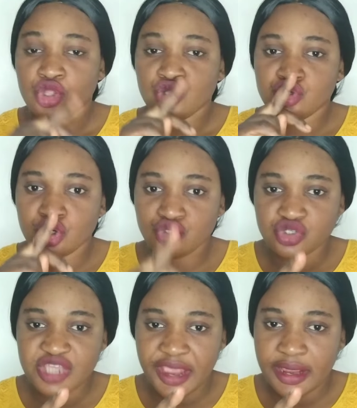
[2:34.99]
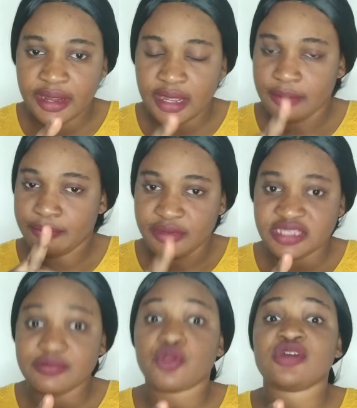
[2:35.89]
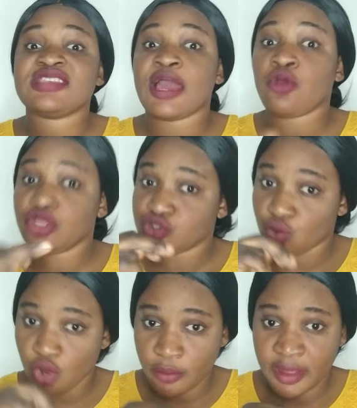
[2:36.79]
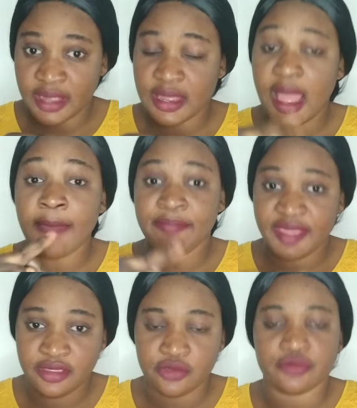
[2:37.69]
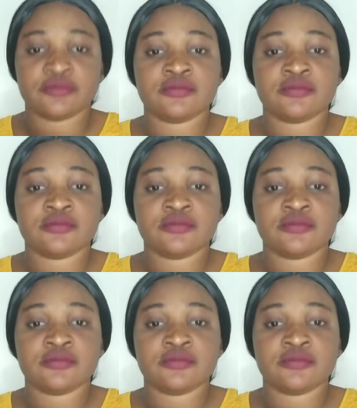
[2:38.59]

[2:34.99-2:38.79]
Don't do shakara, please, because they are going to come back and beg you.